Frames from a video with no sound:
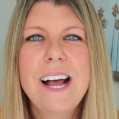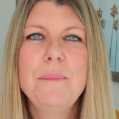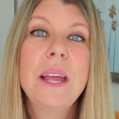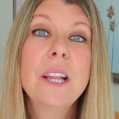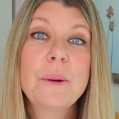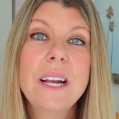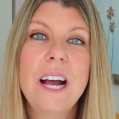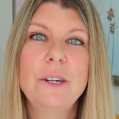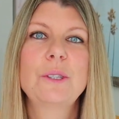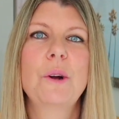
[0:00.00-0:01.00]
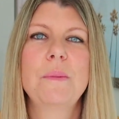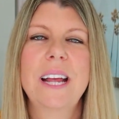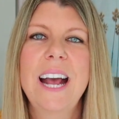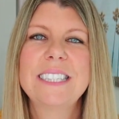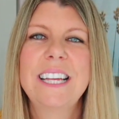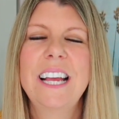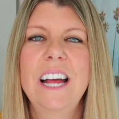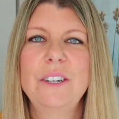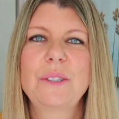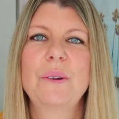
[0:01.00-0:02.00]
I'm
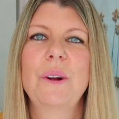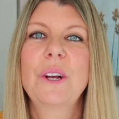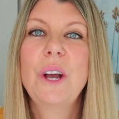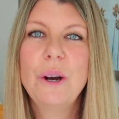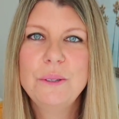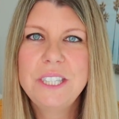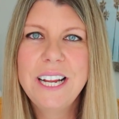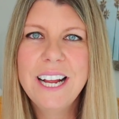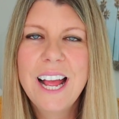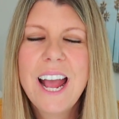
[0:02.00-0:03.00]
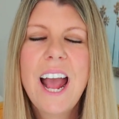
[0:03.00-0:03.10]
Hillary_McCaskey_coaching.